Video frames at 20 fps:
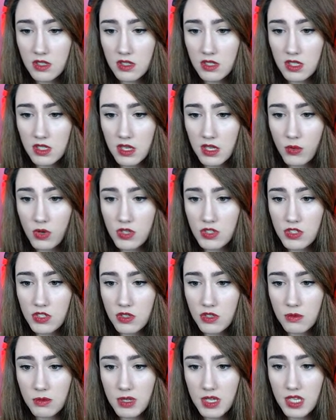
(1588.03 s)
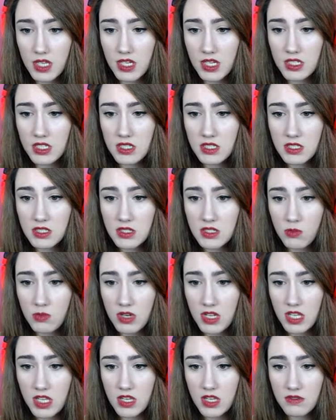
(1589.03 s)
I want to, but so many
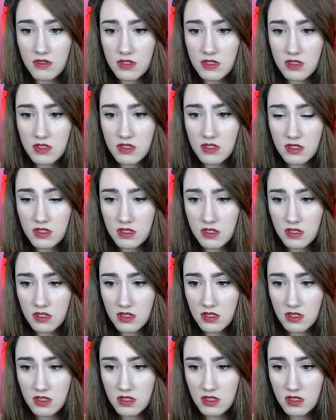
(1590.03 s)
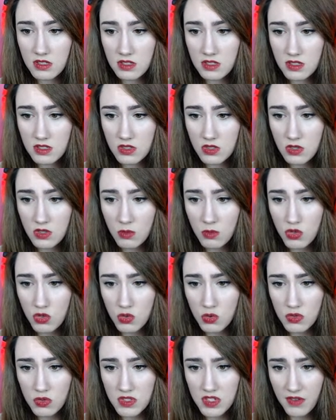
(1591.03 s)
gifts. So much
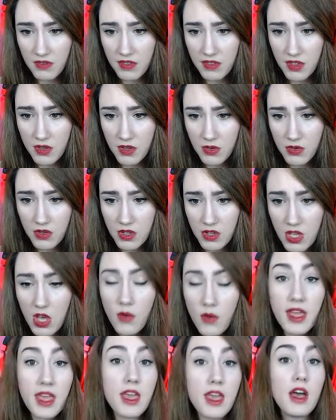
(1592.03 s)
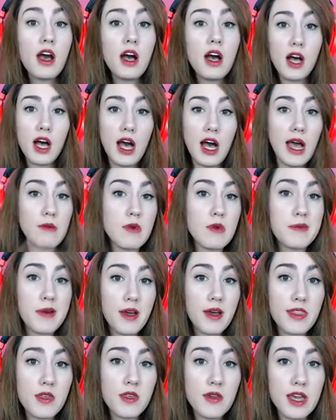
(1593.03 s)
cool stuff though. Okay, I won't
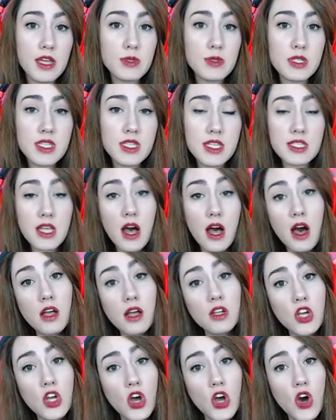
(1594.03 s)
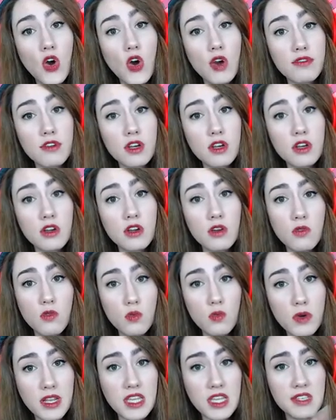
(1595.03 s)
bother you guys with this. I'll look over
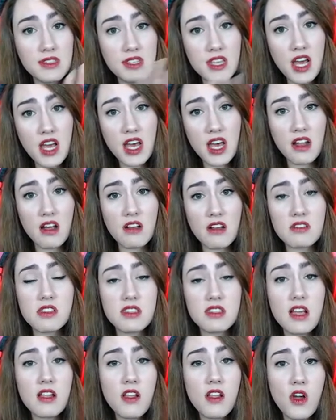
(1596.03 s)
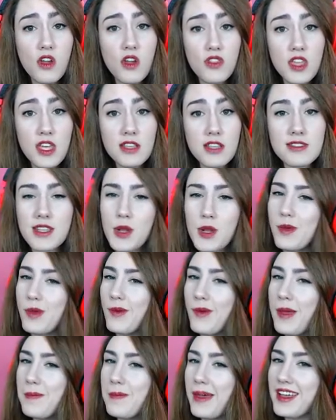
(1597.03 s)
what he's got. I'll sell our things and I'll be
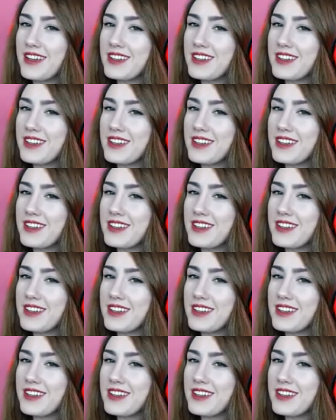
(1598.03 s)
right back.